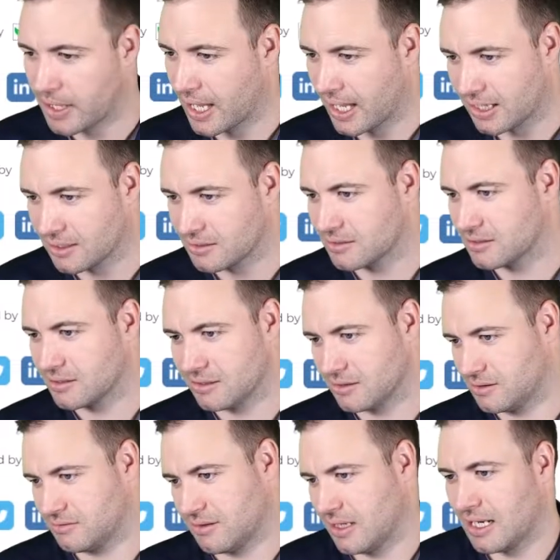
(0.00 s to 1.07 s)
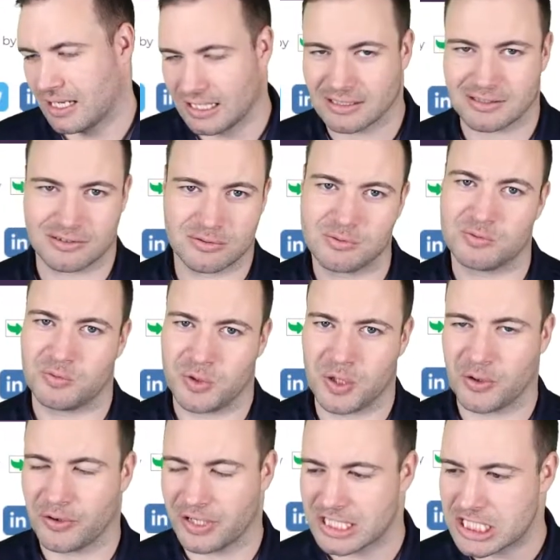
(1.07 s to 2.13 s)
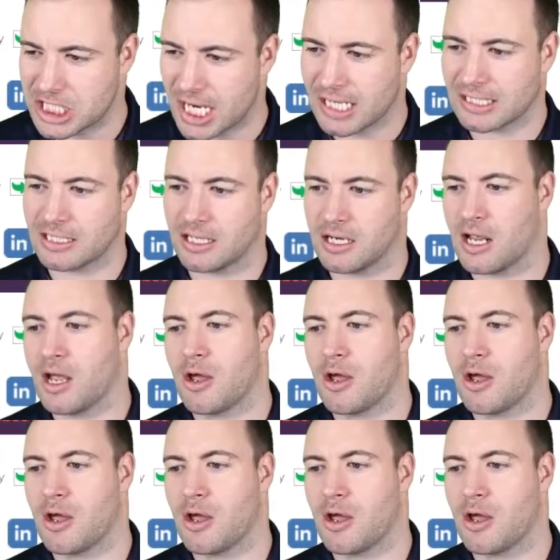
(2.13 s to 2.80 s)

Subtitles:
and it is, we already checked it.